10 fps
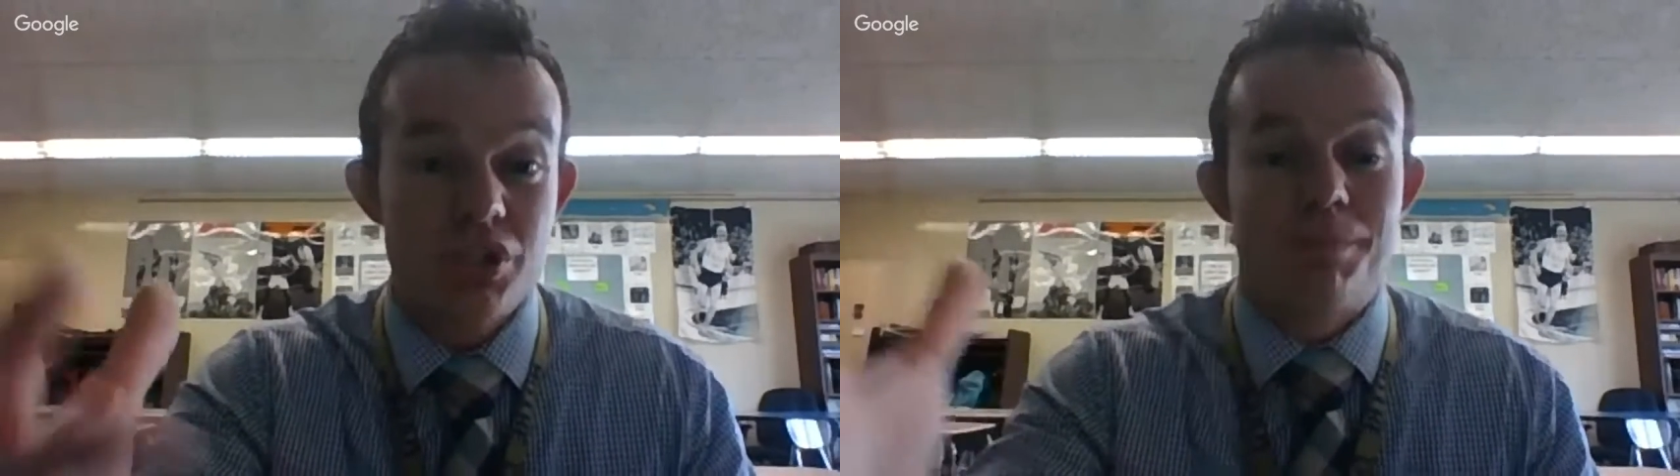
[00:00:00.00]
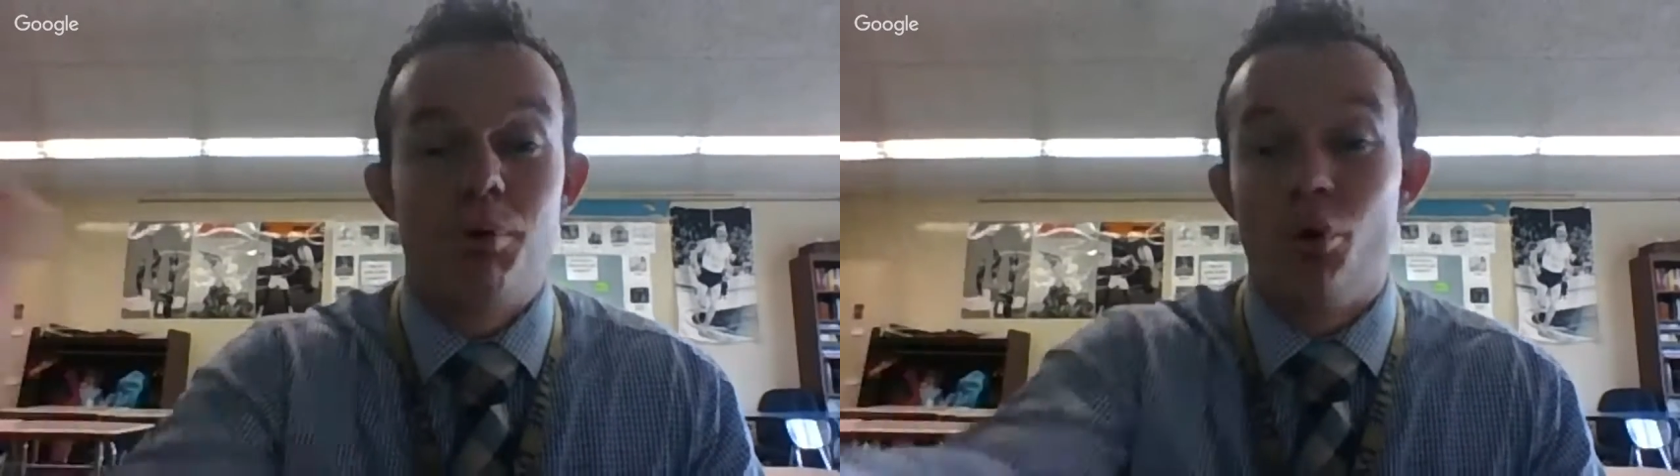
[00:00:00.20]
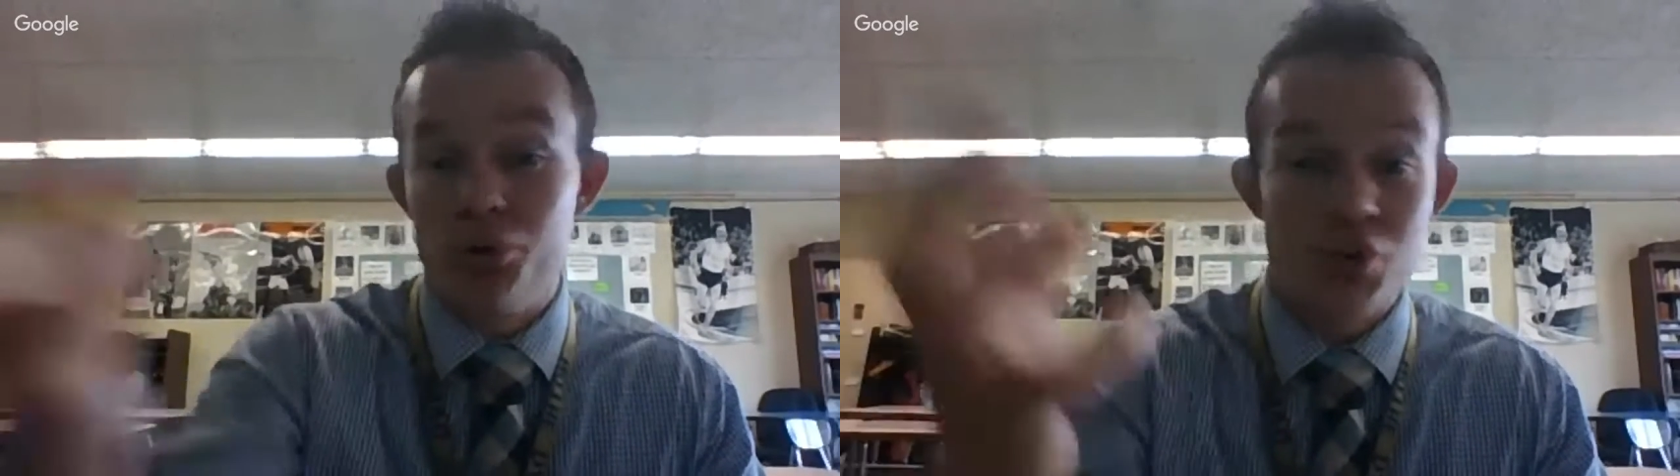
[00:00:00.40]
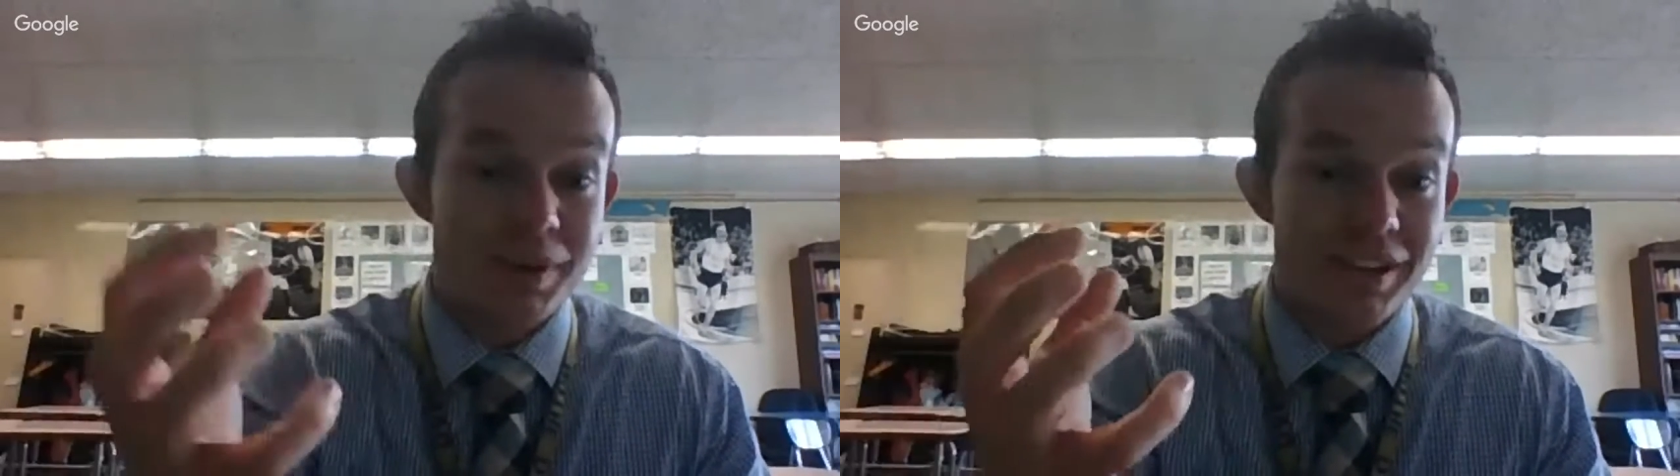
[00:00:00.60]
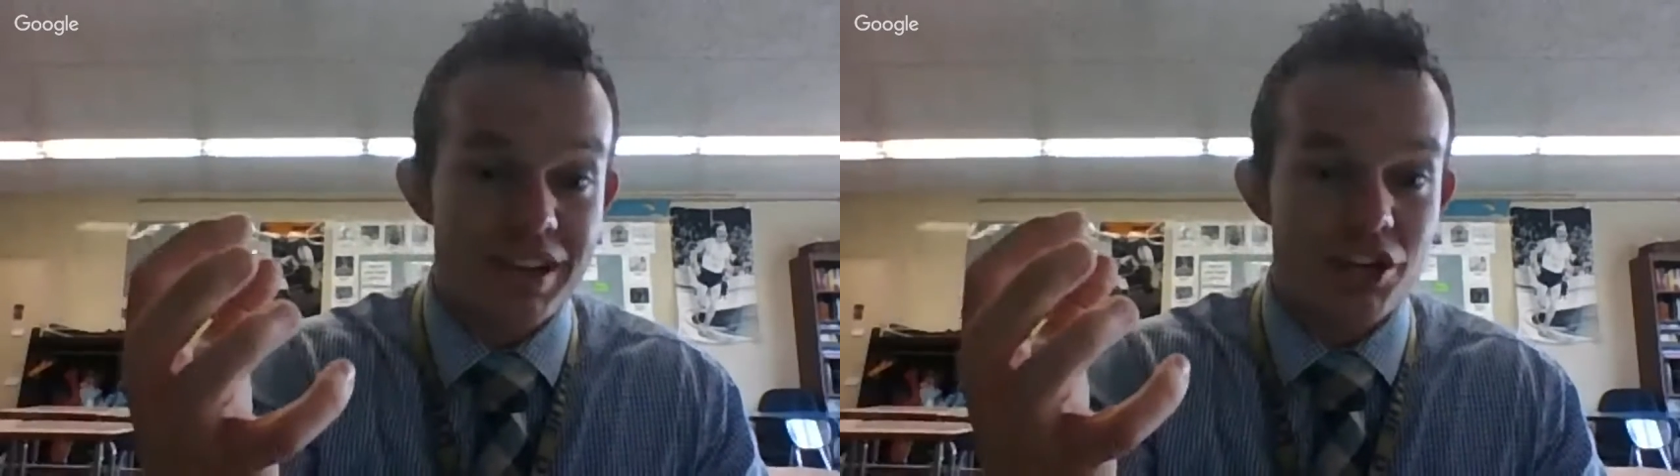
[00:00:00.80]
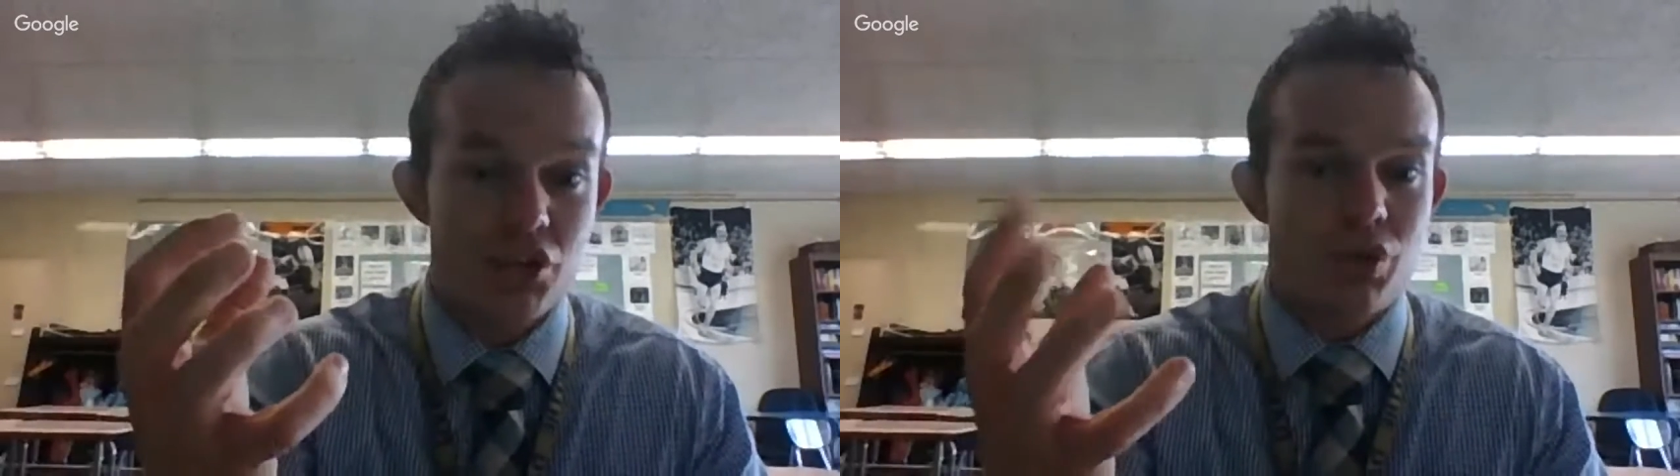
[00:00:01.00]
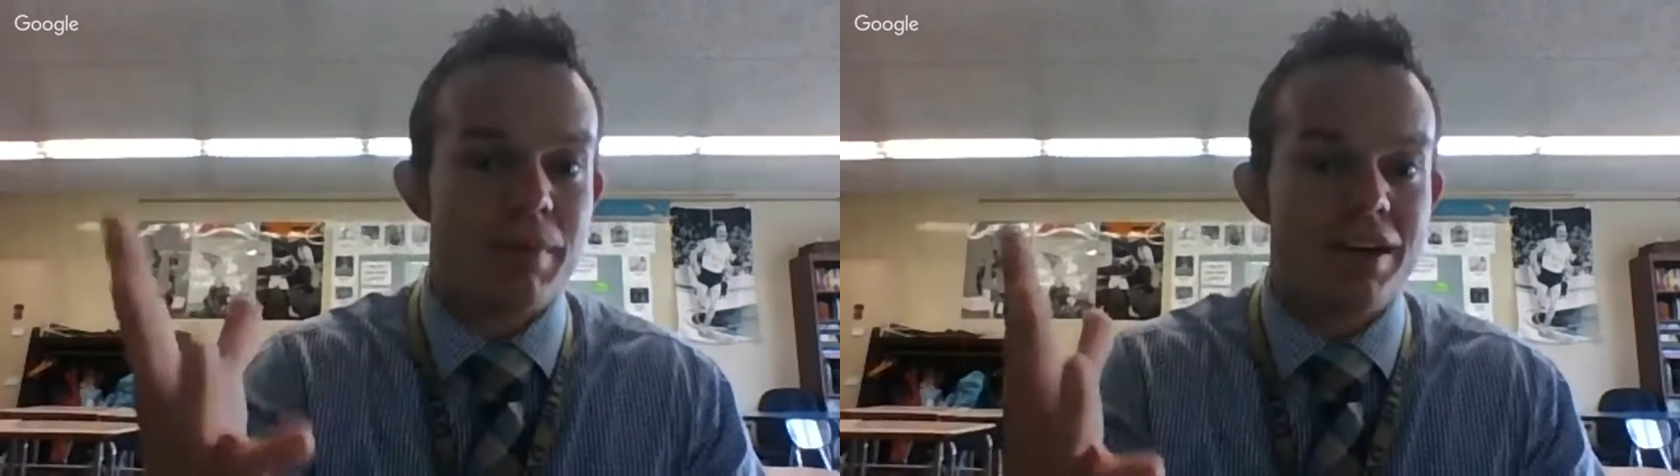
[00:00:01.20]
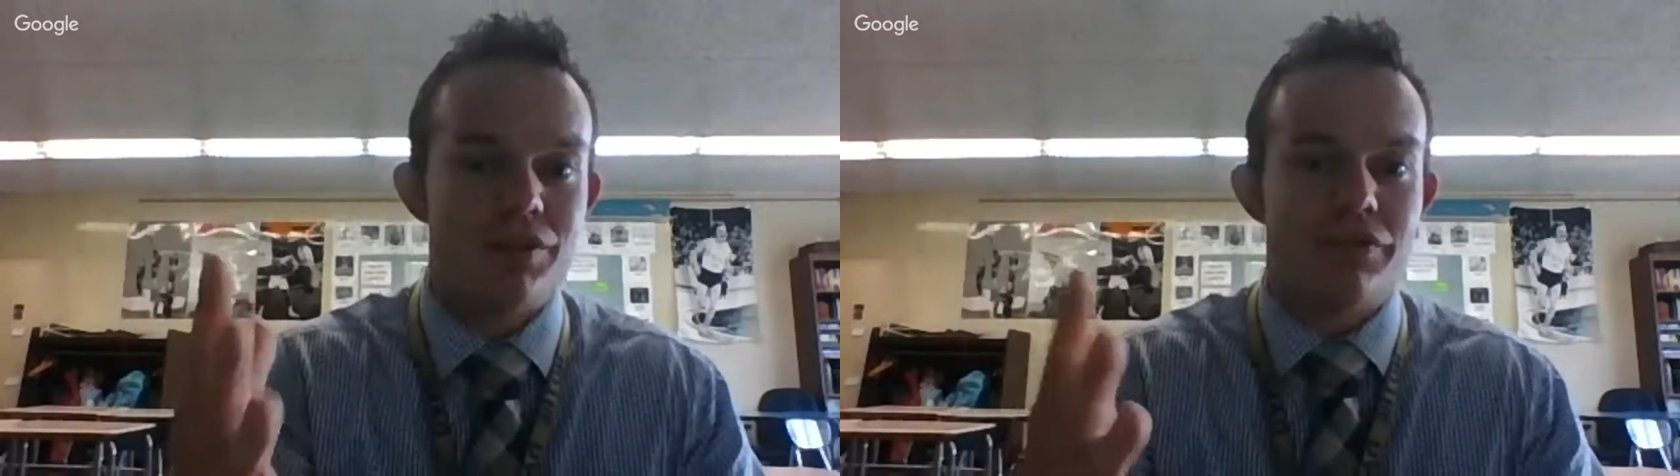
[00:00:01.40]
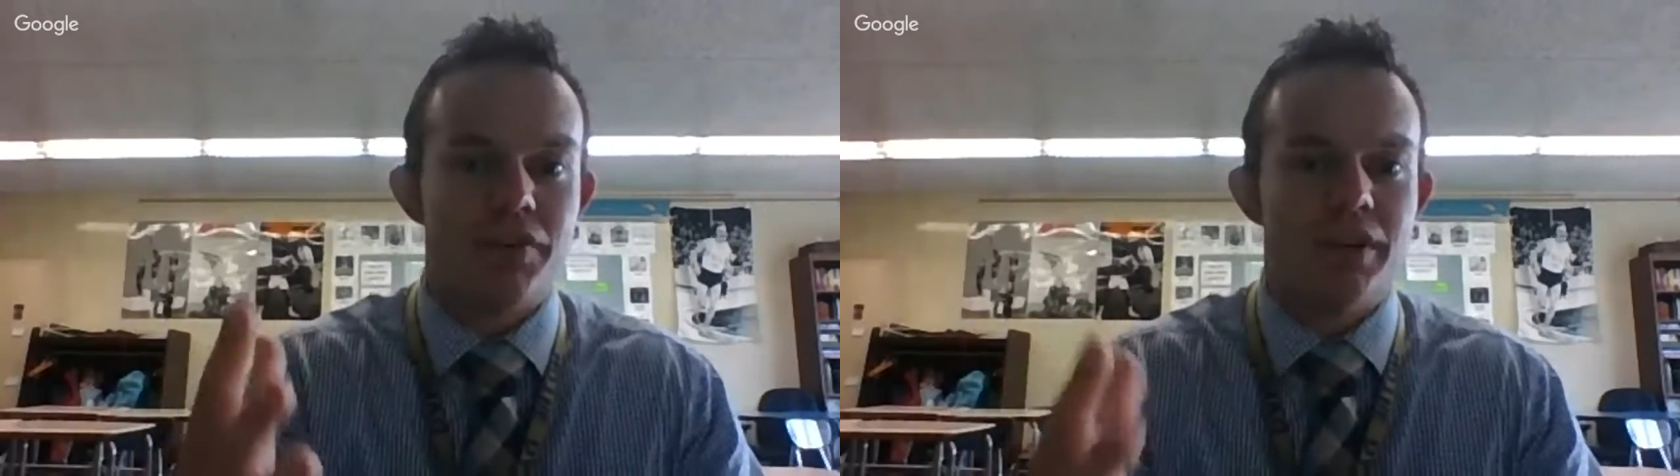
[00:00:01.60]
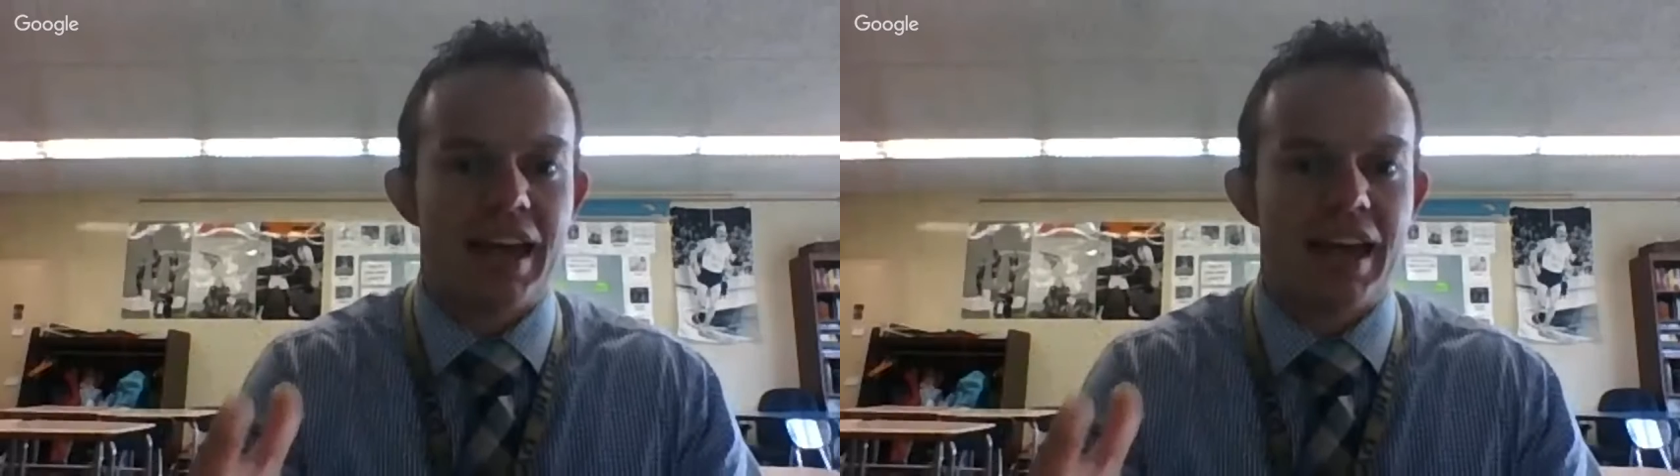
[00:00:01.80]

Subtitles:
to pull you into the issue and make you feel like,